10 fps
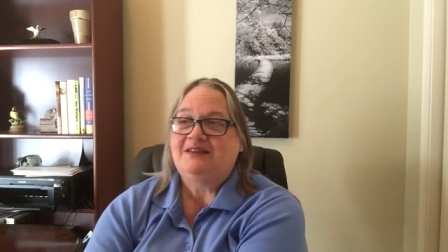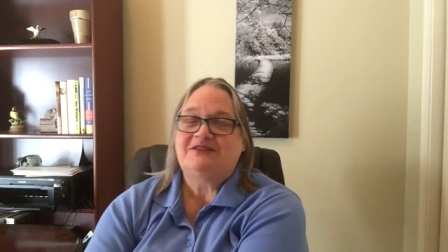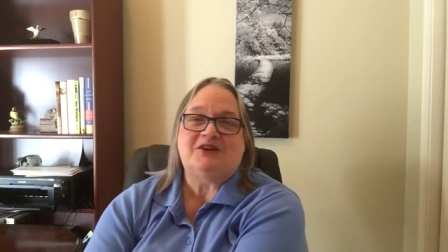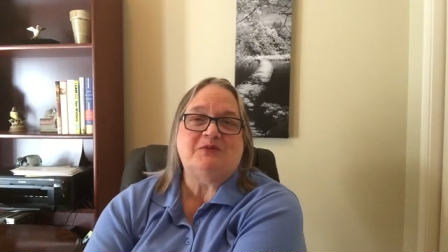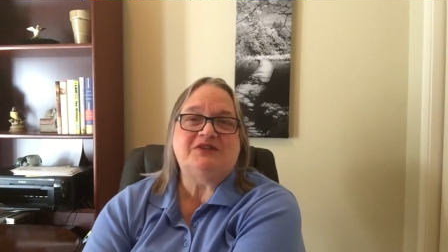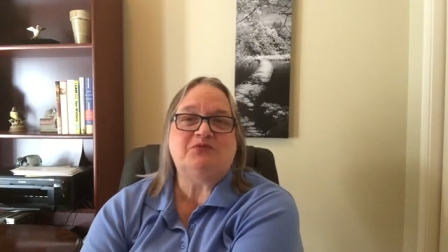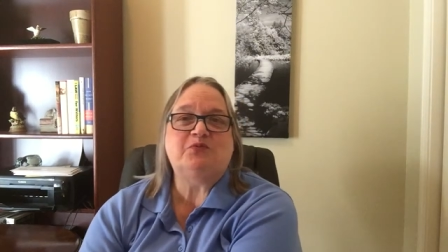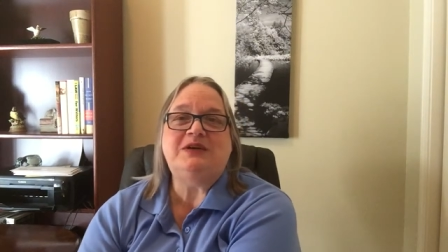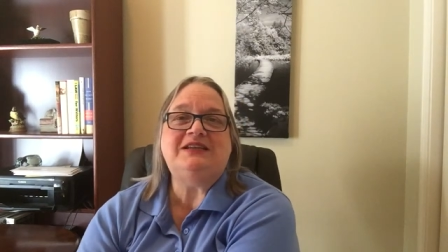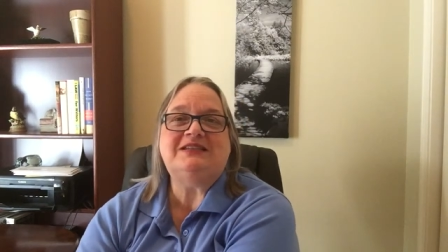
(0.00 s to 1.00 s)
There's always a
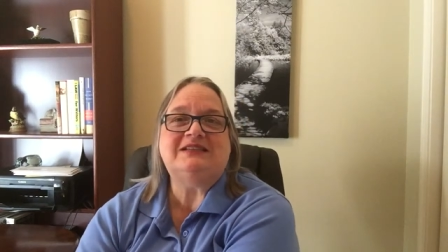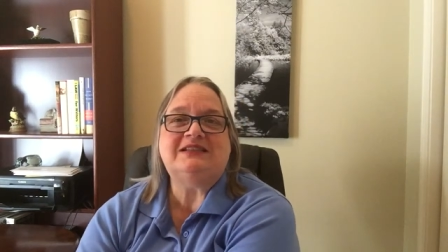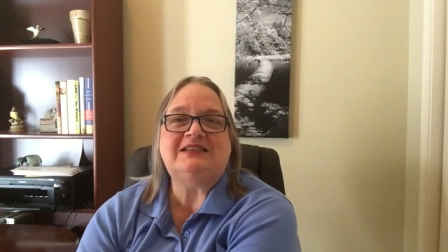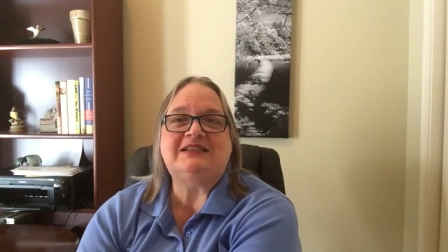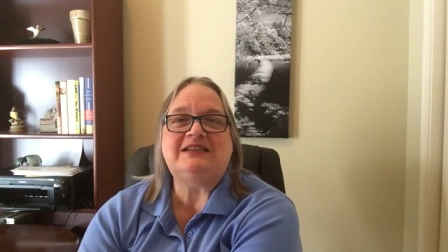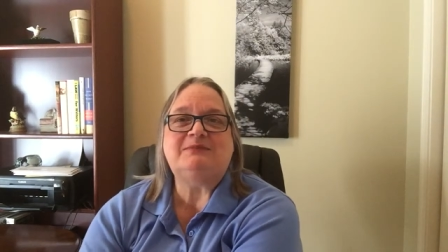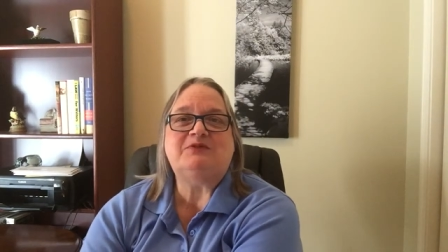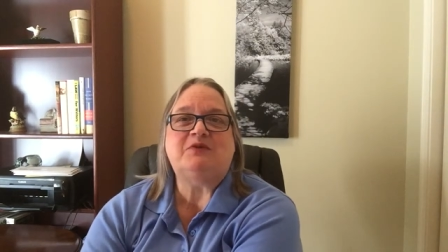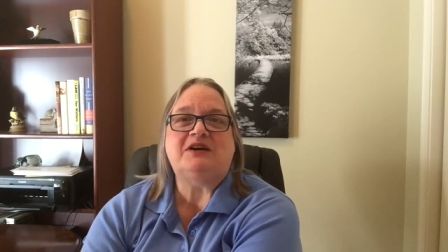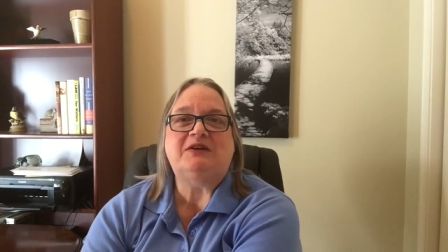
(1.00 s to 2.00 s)
reason, it
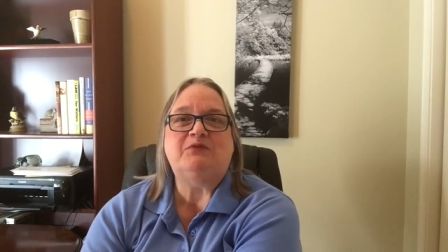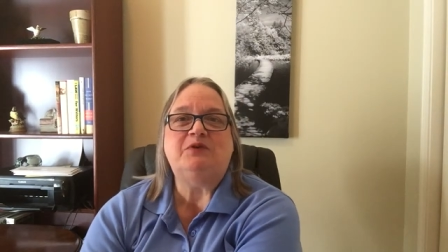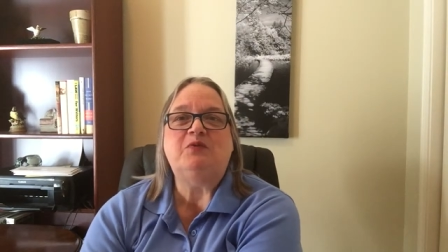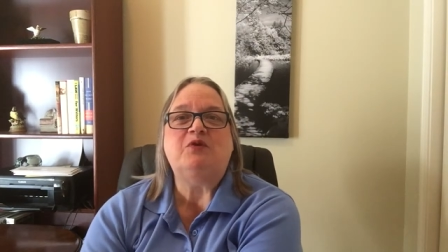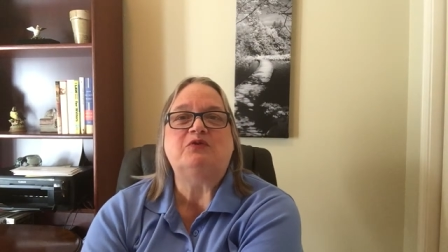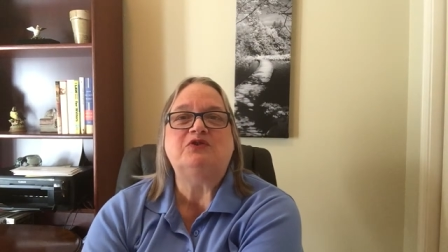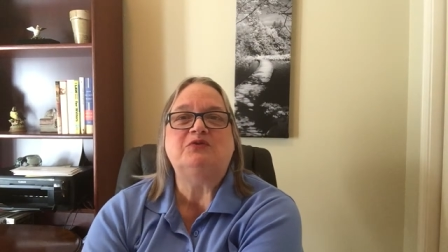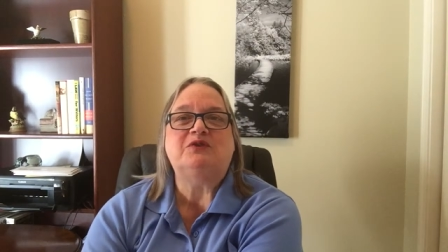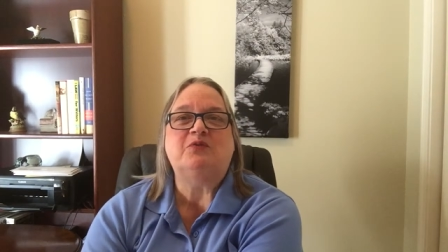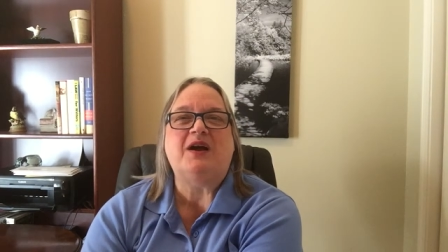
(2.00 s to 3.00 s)
seems, why we won't
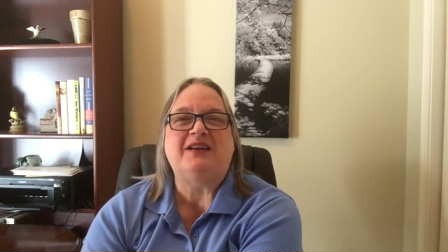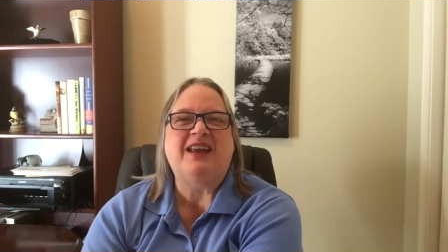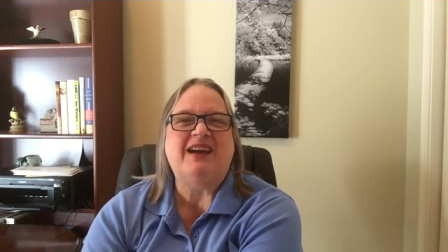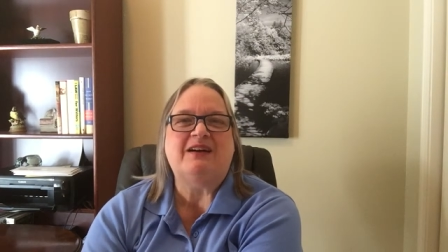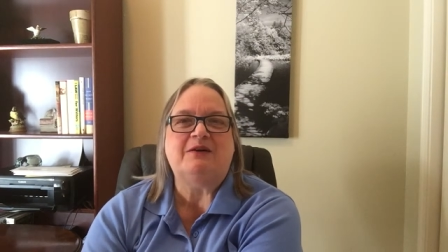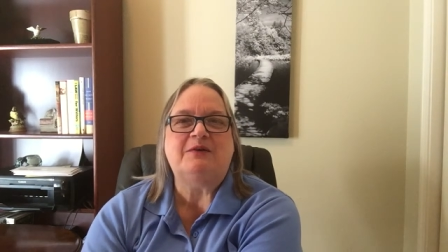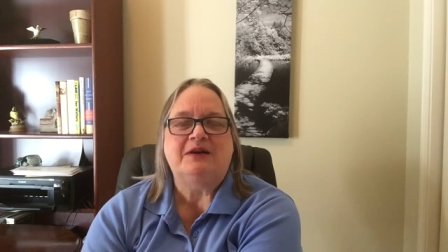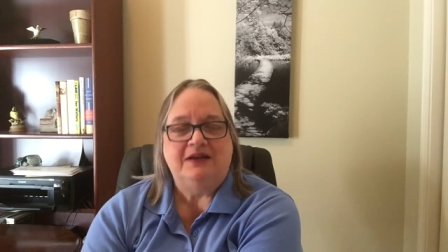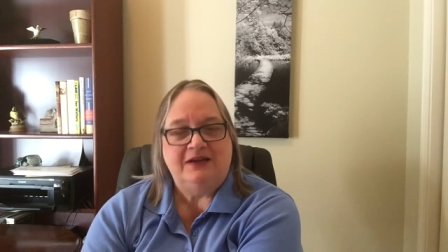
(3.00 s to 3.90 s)
do it right now.